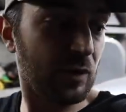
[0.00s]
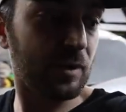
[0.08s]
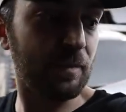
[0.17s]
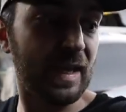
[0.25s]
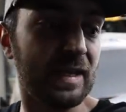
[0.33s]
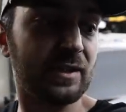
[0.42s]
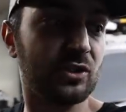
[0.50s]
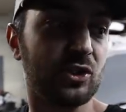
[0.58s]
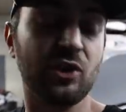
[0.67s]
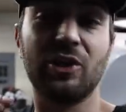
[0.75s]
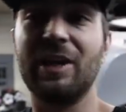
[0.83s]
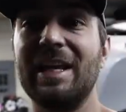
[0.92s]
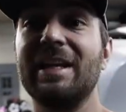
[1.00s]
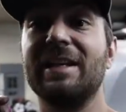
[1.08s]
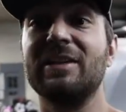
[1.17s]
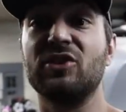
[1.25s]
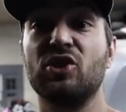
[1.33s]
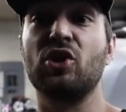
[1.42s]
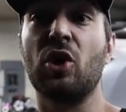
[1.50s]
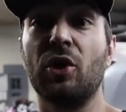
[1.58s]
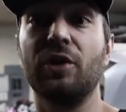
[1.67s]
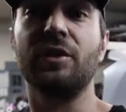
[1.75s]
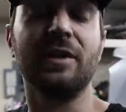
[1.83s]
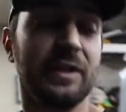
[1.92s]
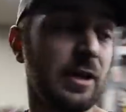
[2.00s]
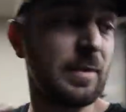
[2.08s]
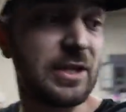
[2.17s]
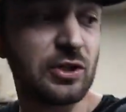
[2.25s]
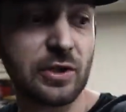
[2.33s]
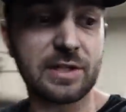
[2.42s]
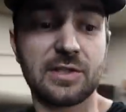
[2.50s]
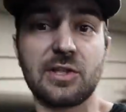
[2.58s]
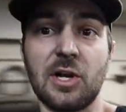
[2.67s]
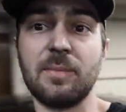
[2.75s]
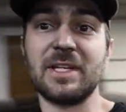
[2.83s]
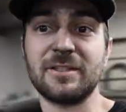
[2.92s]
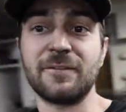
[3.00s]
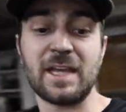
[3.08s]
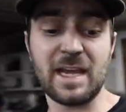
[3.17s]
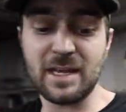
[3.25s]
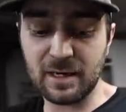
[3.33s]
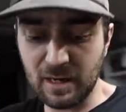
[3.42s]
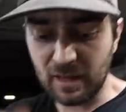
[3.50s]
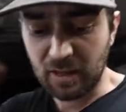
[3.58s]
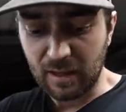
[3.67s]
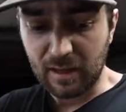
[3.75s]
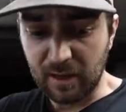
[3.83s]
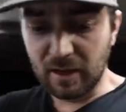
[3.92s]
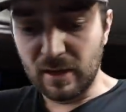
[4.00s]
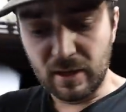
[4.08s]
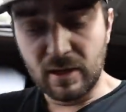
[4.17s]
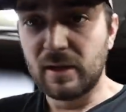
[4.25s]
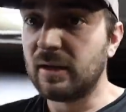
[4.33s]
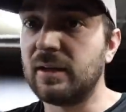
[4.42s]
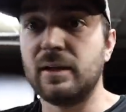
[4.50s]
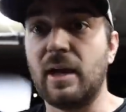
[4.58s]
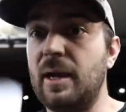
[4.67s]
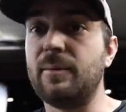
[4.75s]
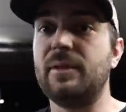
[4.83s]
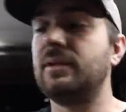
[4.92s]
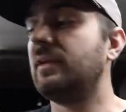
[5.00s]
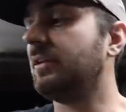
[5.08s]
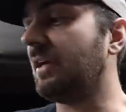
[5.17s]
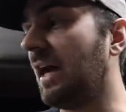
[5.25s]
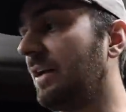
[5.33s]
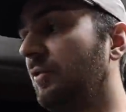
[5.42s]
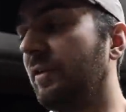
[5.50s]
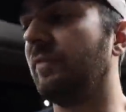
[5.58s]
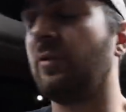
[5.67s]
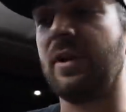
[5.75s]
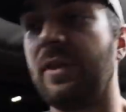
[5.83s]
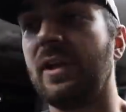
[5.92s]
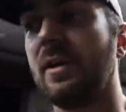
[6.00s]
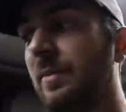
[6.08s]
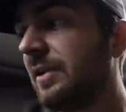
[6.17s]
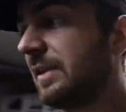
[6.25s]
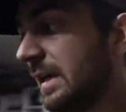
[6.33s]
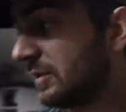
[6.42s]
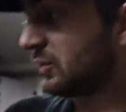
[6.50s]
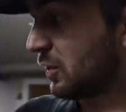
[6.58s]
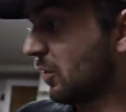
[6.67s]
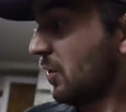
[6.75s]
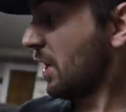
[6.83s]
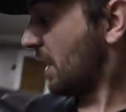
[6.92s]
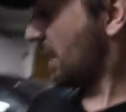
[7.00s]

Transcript: going to make sure it can start. I'm gonna make sure it can start because if it can't, I mean, uh, I don't even wanna think about that. So